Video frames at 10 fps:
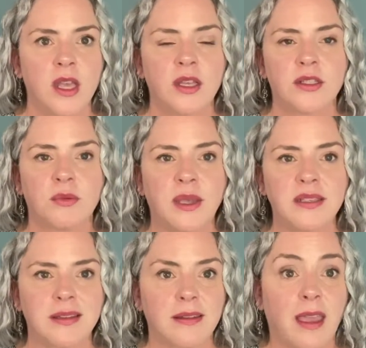So
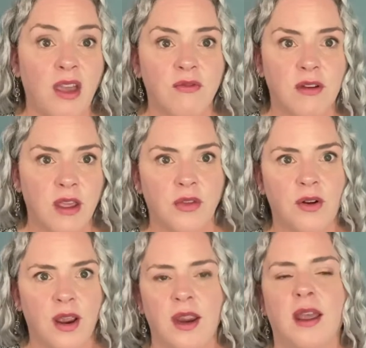basically every other
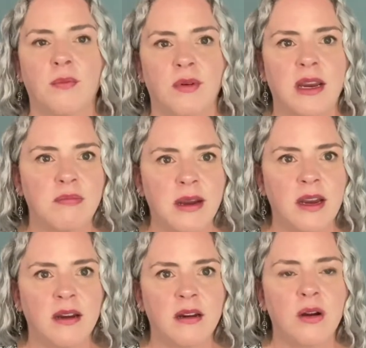night I braid my
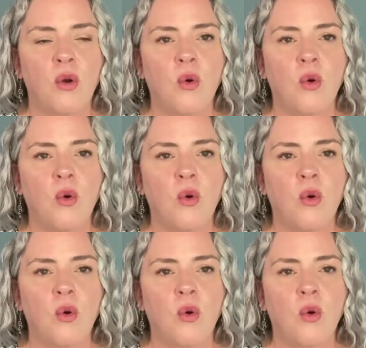hair,